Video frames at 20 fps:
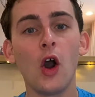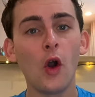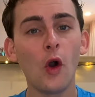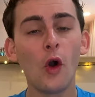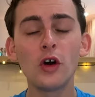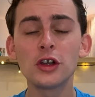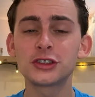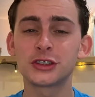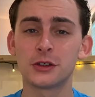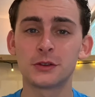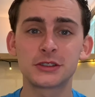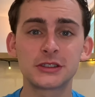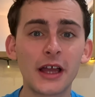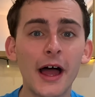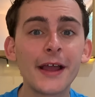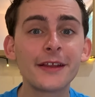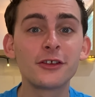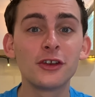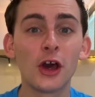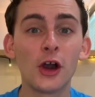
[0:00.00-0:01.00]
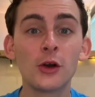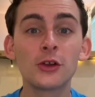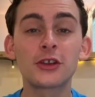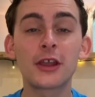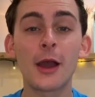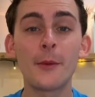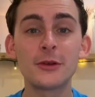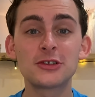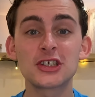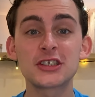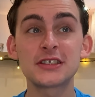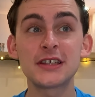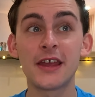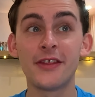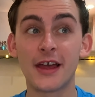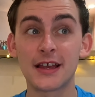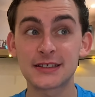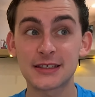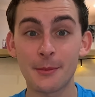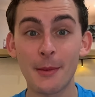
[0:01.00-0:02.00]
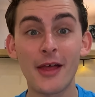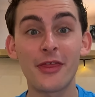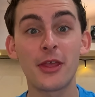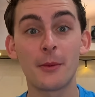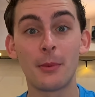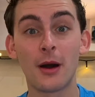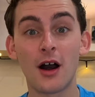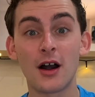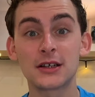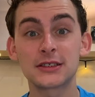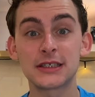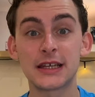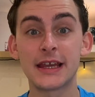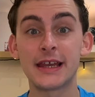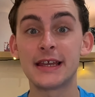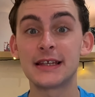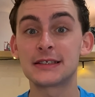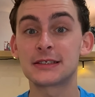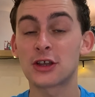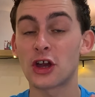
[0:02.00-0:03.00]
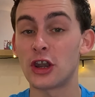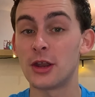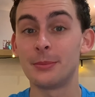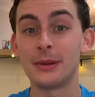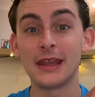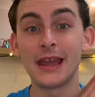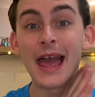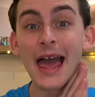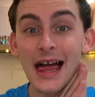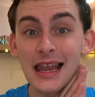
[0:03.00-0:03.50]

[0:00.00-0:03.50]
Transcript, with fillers: Also, side note, can we just say that Samantha Barks is going to be